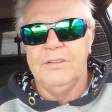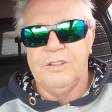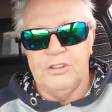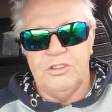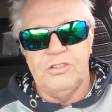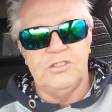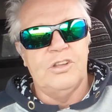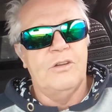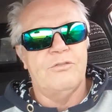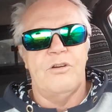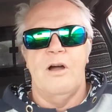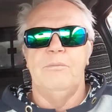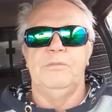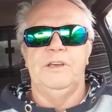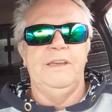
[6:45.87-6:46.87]
This is
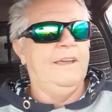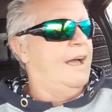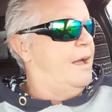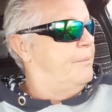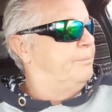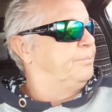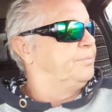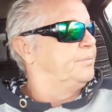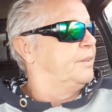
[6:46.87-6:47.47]
from the